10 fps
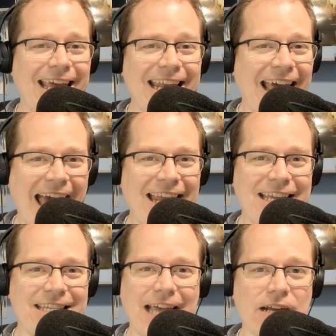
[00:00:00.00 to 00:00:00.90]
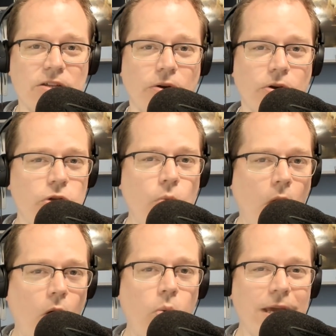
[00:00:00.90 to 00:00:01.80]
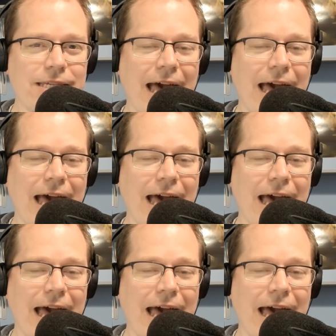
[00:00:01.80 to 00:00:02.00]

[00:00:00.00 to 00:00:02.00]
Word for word: In any sector, you always